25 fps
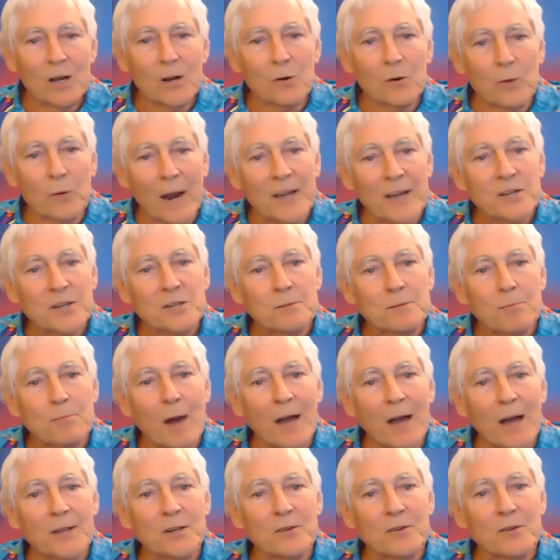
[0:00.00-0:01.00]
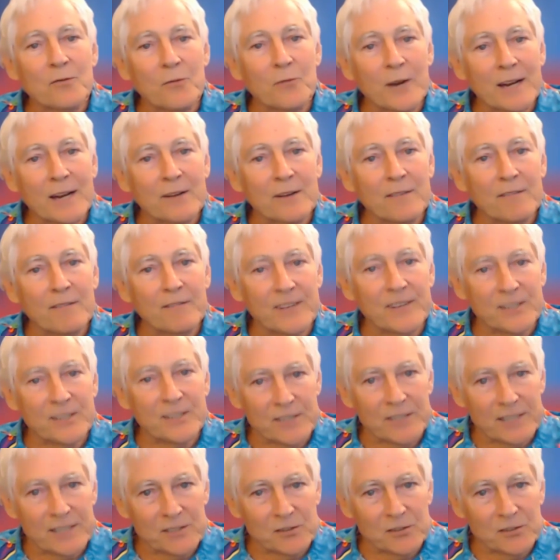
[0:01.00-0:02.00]
graced by your frequent
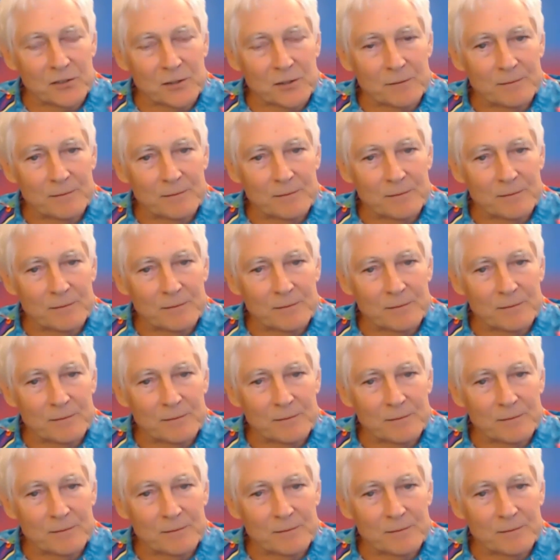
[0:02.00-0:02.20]
visits.